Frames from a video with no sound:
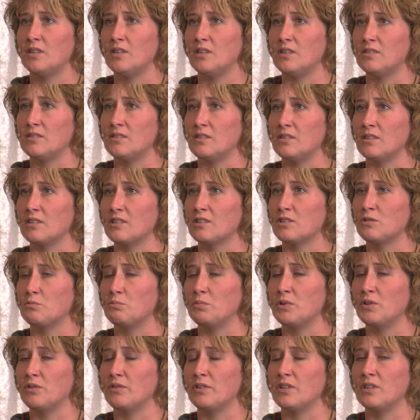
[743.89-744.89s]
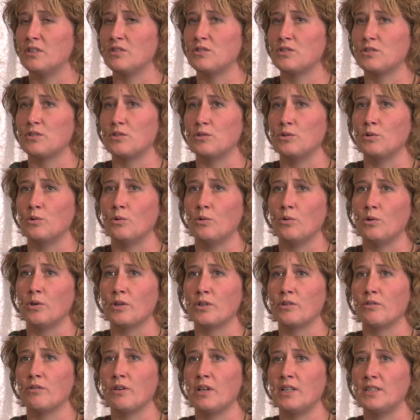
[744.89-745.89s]
is an experience
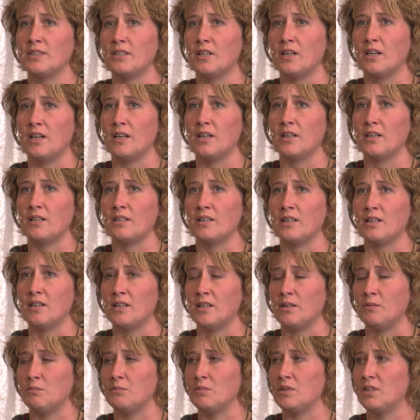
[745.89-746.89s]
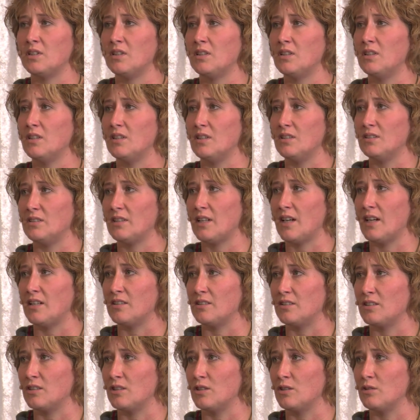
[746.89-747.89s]
your great I am is
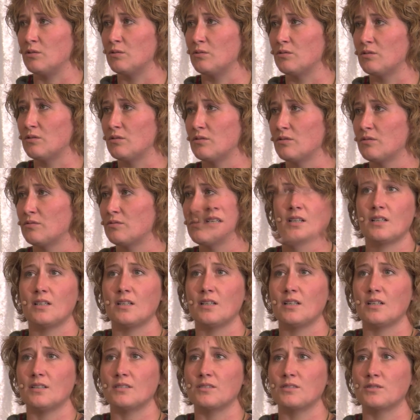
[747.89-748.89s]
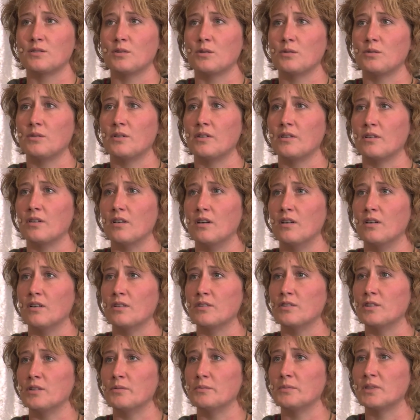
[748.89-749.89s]
handing you. And so there
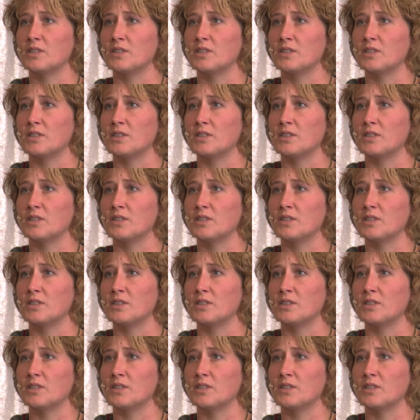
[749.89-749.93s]
are no